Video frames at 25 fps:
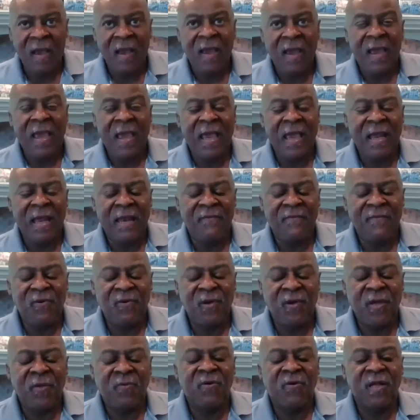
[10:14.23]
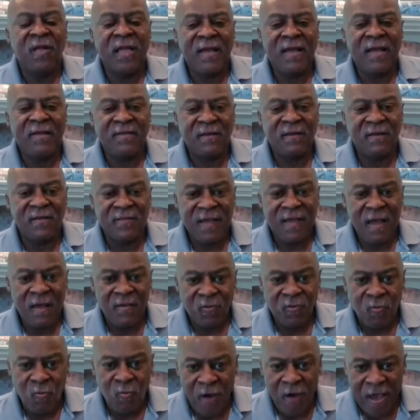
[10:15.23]
And if you get really out to the
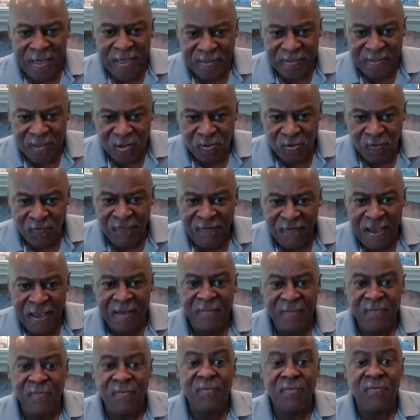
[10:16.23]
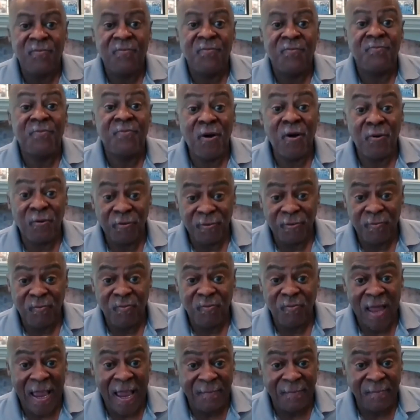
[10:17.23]
Southwest, you'll find both
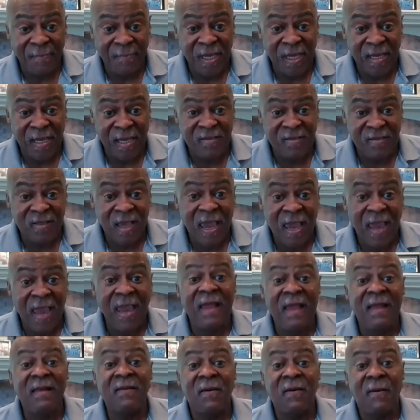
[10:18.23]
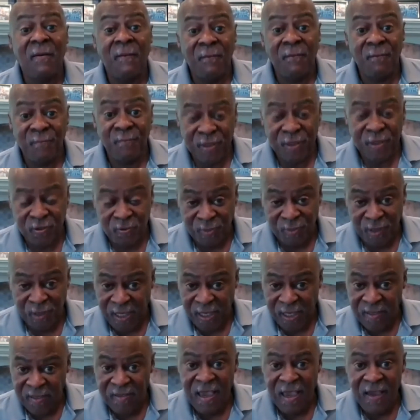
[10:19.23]
black beans and pinto
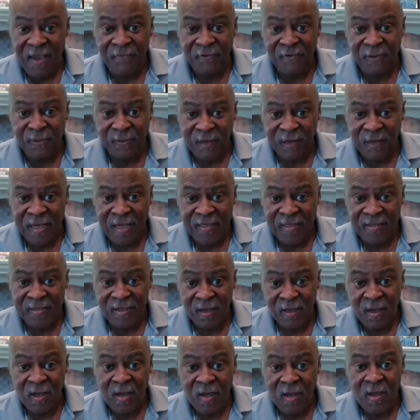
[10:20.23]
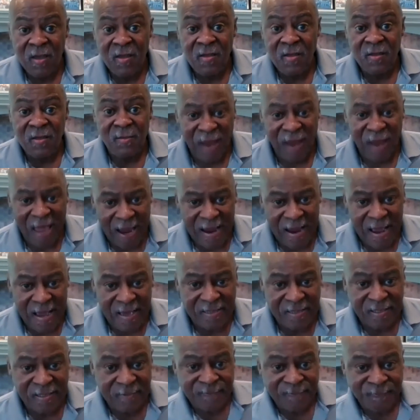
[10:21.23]
beans have replaced the black
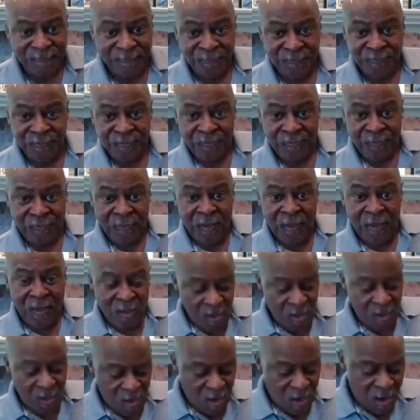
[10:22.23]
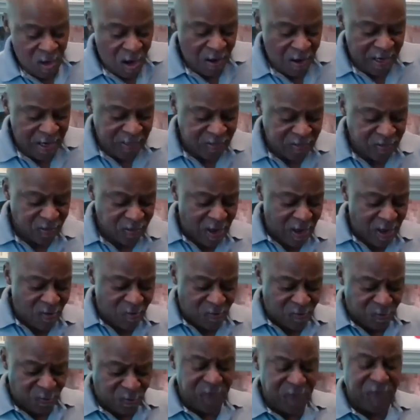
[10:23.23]
eyes. All right, so
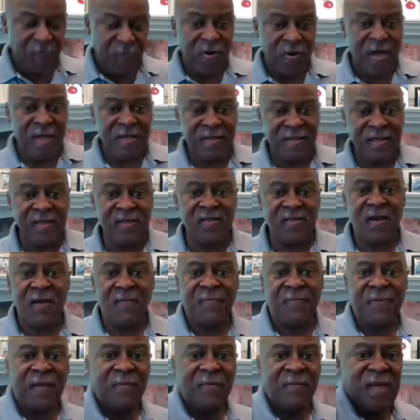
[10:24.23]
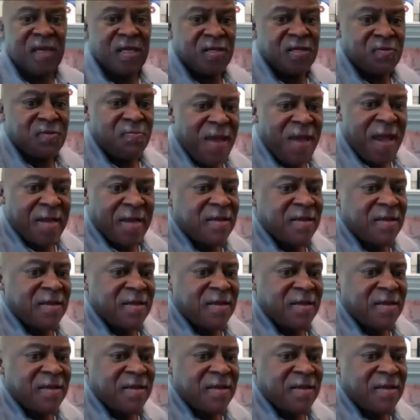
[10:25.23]
now we cut these up, and let me get you back